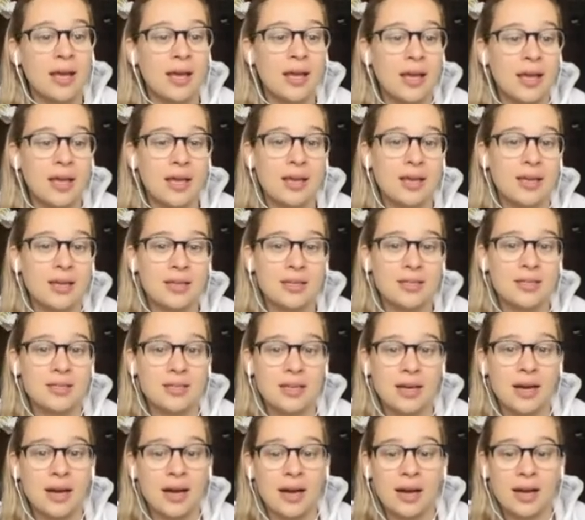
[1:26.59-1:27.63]
And
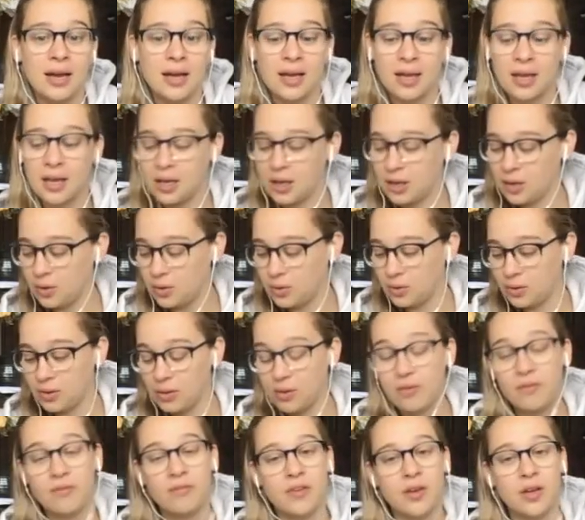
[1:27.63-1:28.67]
I
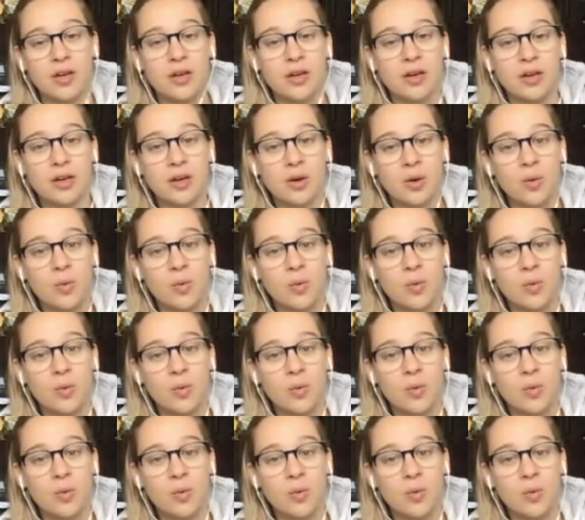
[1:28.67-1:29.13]
figured